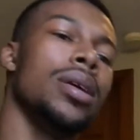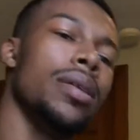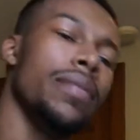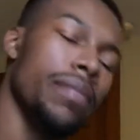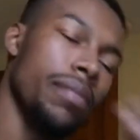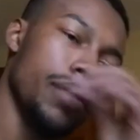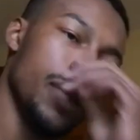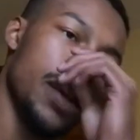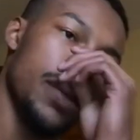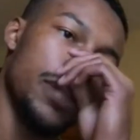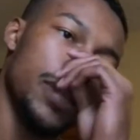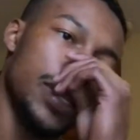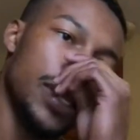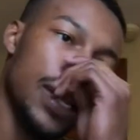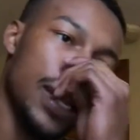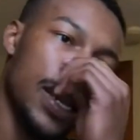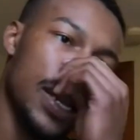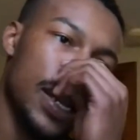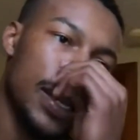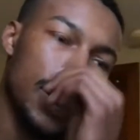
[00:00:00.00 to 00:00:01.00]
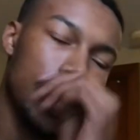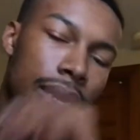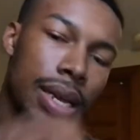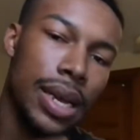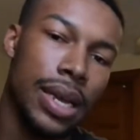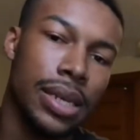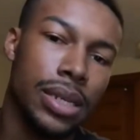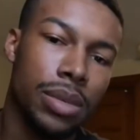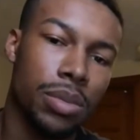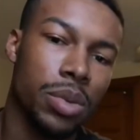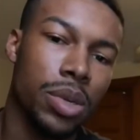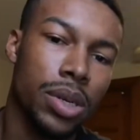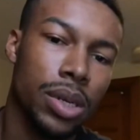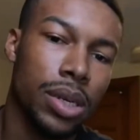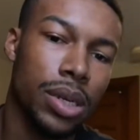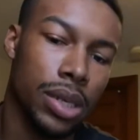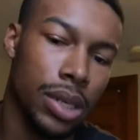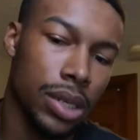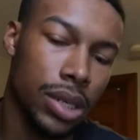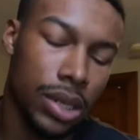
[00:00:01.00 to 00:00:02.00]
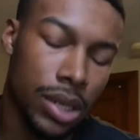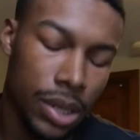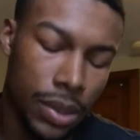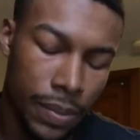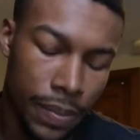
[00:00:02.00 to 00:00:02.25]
If I'm not mistaken, I think they had some cookies.